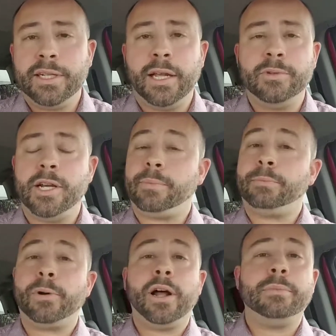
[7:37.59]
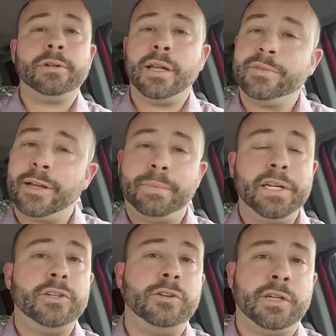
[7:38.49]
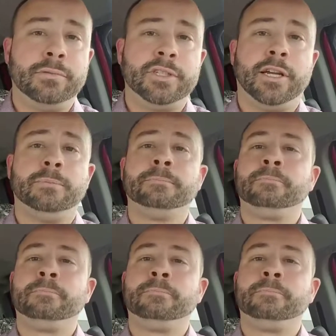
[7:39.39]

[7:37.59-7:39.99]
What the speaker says: comes up, a problem comes up, an issue comes up.